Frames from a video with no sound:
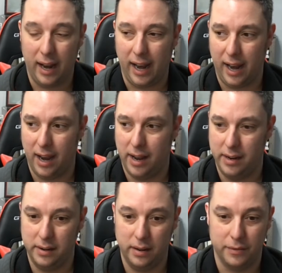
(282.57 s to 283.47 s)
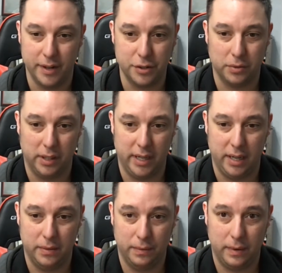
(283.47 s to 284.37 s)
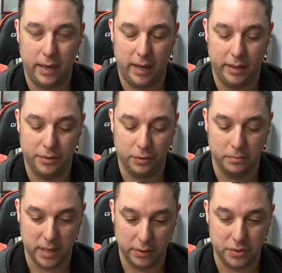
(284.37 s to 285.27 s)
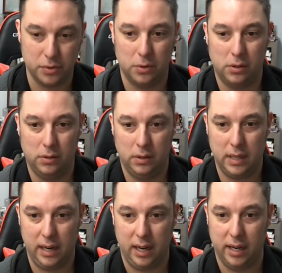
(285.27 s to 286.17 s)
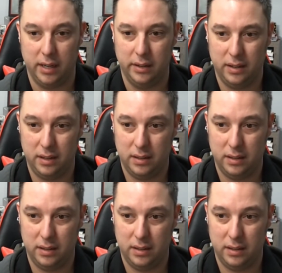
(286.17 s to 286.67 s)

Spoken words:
And eventually, through middle school and